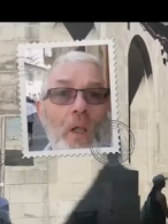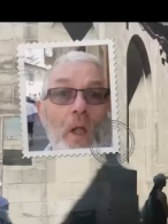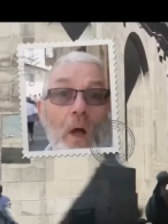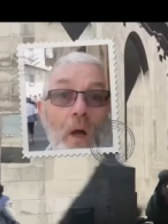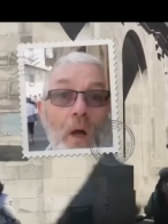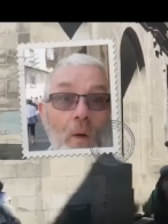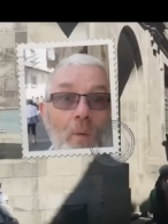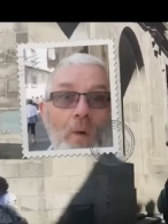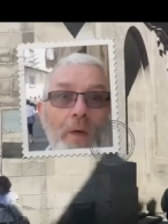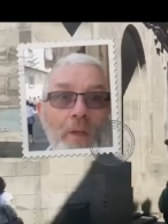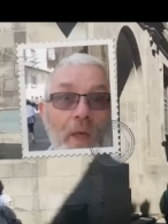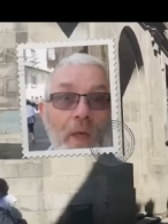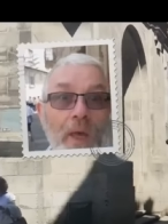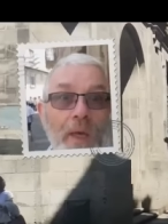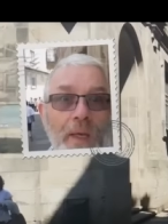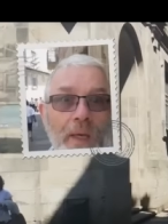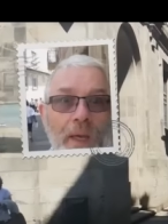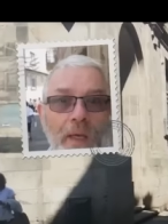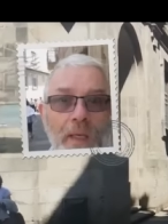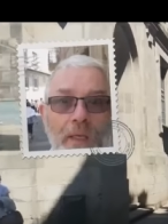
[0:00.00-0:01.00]
Are we there
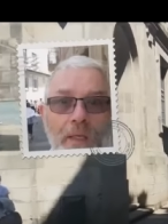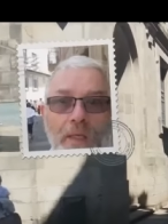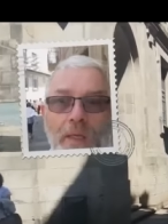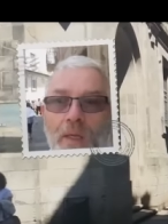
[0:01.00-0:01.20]
yet?